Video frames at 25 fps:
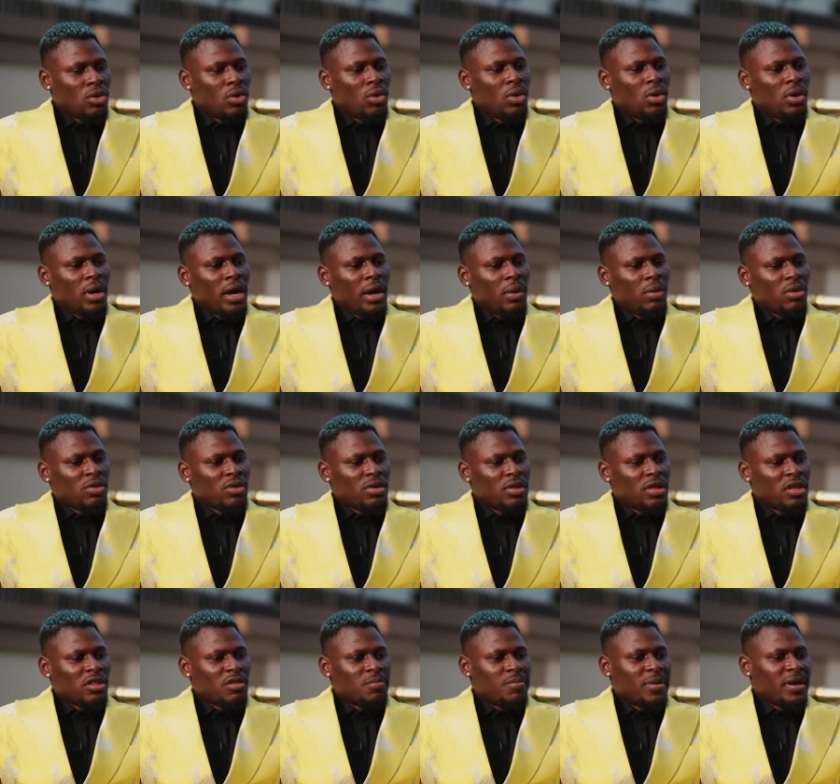Though I
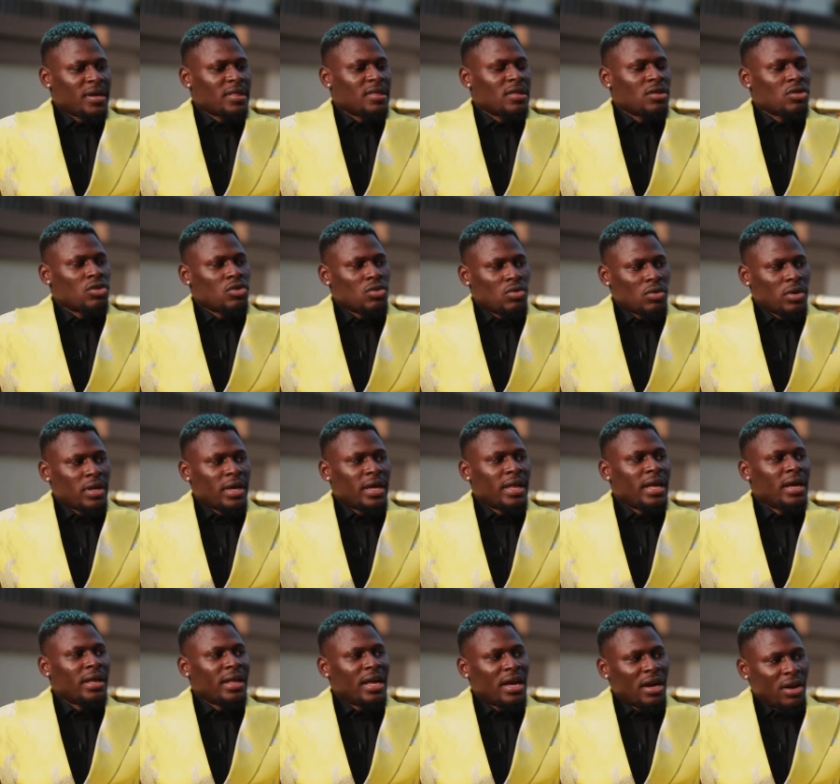wasn't expecting to
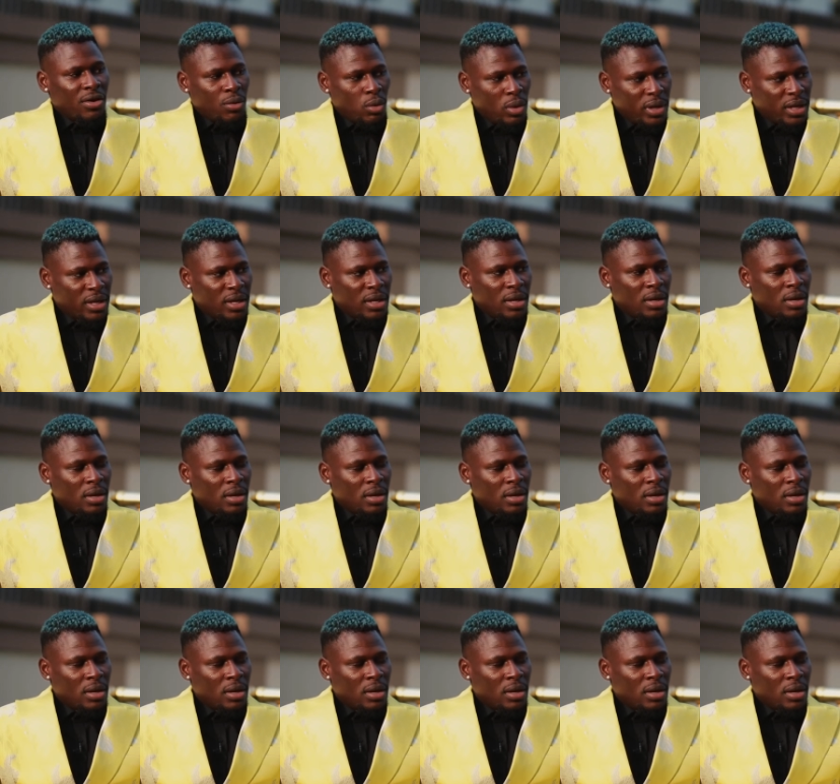get out that quick.